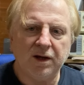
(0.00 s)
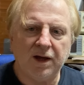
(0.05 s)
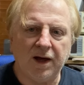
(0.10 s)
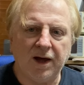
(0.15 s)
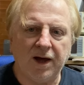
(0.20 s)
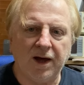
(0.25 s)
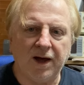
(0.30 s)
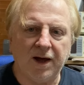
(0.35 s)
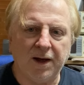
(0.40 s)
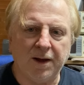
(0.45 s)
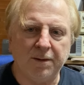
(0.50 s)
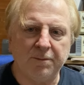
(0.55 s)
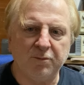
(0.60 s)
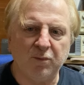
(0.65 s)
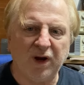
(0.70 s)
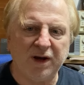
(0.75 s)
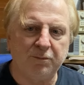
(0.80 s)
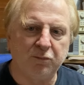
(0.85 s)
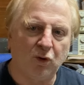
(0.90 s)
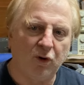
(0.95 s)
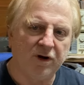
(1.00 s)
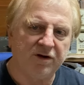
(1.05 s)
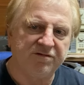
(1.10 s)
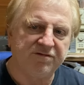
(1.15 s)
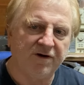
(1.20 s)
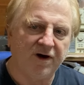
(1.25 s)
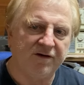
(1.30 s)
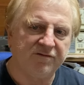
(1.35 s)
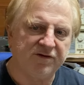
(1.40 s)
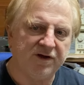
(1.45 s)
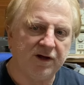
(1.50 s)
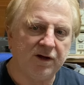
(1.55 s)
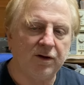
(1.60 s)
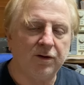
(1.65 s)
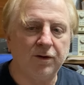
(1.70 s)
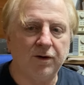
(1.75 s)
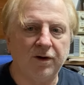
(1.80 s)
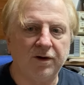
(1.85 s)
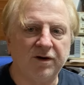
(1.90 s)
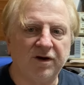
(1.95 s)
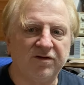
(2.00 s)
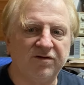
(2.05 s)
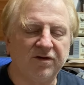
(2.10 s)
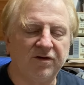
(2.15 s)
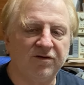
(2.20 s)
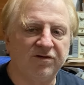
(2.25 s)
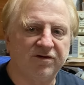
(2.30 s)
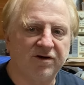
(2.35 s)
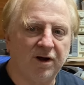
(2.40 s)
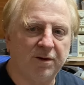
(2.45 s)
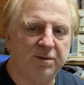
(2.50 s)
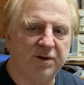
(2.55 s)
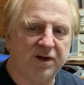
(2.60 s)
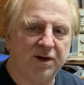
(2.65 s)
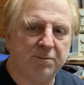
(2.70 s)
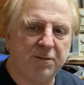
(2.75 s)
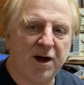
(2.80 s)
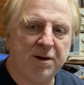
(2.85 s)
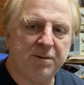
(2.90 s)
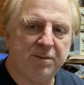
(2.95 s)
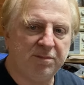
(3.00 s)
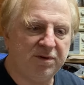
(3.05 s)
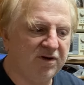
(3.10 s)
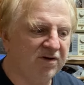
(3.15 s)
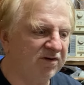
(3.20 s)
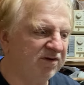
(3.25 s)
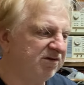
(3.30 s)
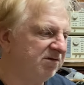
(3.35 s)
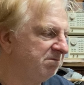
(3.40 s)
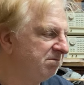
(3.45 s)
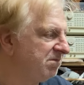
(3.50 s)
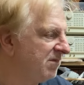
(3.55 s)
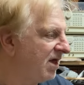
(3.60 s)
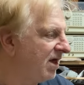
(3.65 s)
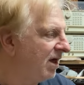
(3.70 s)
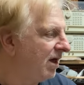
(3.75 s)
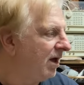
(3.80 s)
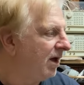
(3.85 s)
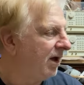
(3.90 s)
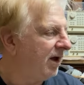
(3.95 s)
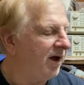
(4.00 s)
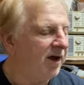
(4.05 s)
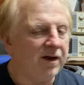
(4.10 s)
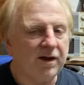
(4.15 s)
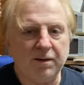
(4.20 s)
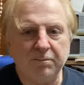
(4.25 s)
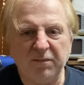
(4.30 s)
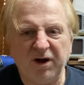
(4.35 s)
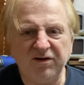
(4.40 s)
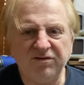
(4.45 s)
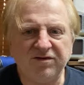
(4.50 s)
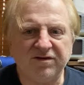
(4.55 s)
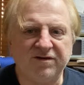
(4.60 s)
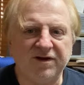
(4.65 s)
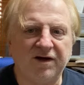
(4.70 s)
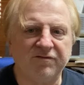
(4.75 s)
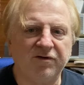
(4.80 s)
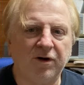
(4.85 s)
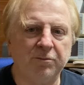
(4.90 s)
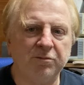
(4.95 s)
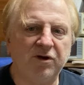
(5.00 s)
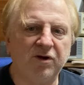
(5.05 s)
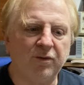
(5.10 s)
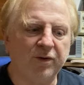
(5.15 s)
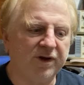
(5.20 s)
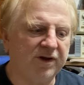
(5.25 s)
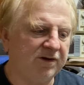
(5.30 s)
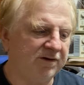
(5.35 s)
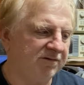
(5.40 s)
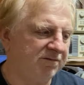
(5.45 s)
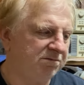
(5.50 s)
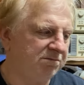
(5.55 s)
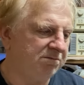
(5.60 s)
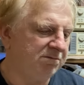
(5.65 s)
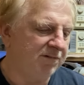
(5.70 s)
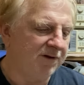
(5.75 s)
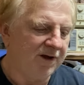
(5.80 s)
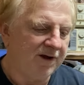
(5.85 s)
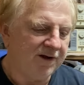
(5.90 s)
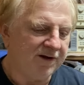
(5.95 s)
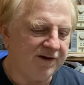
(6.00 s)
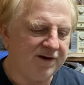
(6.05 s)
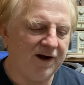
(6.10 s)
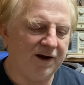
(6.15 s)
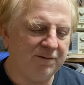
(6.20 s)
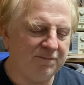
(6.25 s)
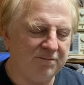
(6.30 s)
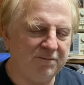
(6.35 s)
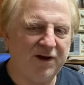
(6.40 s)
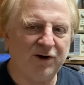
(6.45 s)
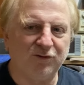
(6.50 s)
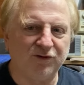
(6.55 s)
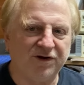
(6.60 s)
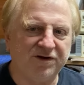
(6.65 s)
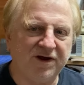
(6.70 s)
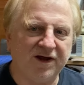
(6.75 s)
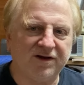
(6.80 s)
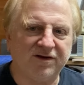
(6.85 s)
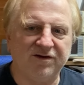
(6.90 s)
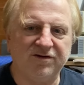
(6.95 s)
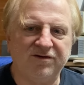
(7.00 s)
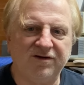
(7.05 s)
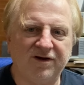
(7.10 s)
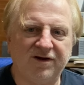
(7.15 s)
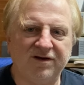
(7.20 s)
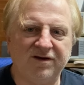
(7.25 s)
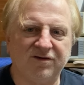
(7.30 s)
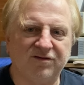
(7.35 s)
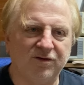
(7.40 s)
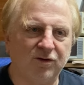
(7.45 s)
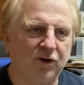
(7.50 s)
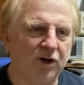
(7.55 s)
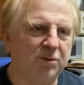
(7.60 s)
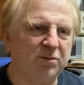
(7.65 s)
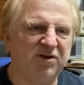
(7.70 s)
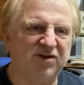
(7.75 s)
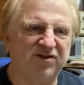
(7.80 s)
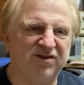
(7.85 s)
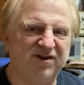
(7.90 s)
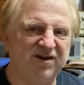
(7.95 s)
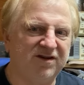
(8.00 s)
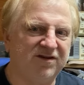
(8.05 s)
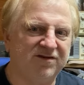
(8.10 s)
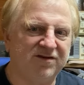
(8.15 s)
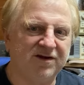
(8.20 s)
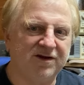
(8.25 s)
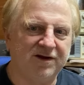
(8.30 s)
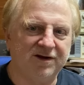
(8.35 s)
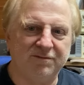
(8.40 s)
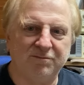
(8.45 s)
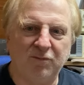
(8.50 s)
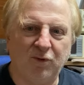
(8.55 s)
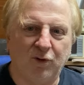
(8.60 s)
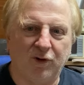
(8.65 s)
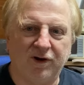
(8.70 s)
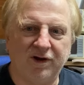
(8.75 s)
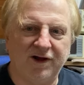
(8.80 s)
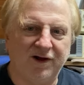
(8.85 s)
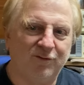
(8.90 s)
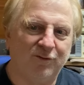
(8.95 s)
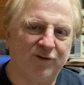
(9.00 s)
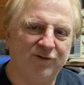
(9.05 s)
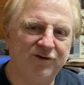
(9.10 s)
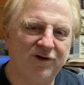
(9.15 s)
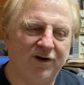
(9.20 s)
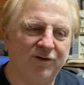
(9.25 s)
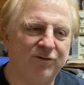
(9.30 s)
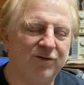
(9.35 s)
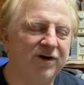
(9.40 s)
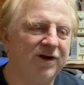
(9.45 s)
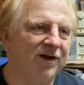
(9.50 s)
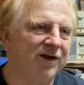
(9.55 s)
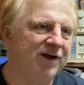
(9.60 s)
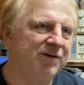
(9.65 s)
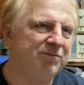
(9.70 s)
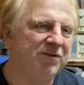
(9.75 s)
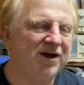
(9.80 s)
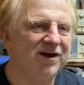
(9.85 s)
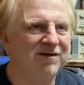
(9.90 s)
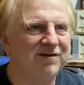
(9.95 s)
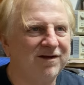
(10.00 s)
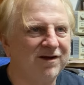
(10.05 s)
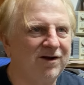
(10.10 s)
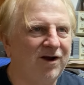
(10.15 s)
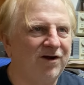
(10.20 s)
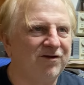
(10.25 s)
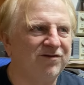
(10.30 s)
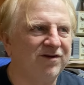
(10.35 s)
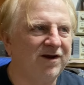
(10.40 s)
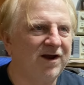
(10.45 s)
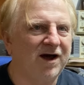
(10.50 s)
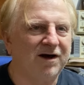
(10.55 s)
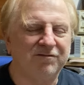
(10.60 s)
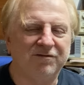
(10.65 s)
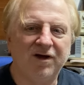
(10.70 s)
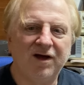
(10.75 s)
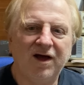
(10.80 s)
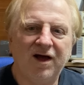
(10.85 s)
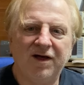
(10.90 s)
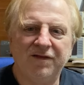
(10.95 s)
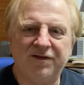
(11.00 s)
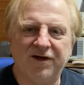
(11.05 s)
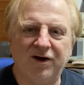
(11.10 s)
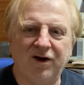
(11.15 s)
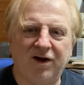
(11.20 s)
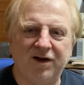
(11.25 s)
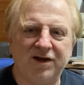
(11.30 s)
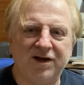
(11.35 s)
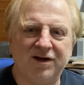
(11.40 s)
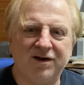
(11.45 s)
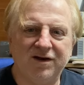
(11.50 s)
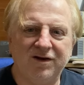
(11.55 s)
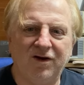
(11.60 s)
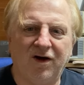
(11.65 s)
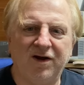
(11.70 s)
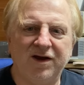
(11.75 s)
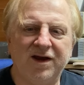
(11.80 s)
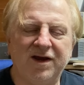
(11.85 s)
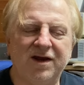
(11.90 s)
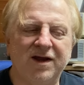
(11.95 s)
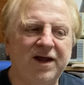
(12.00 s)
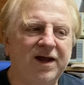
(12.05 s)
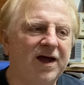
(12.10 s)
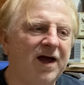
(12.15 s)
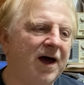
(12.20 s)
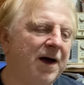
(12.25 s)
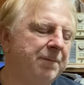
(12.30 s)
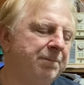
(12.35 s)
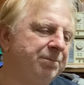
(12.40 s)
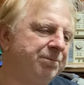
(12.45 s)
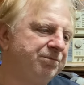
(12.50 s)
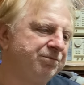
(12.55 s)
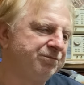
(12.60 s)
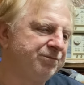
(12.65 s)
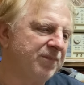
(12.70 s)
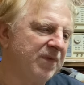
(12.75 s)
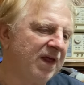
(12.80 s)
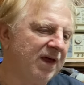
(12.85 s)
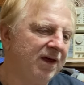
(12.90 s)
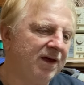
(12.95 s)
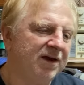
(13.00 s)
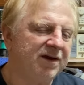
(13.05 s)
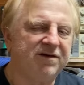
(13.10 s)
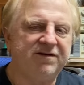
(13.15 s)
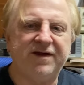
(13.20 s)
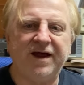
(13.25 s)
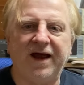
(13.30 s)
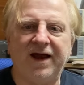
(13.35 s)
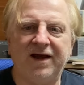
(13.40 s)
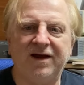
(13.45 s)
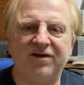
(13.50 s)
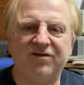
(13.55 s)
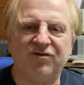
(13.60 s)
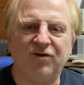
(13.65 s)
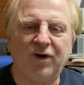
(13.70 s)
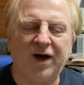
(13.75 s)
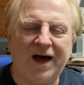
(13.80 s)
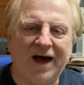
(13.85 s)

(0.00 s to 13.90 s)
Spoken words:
1.5 gigahertz oscilloscope at the moment because most of the stuff I'm doing is, metal detectors. You can just look at them as DC, more or less. Well, not really, but close enough. They're not in the tens or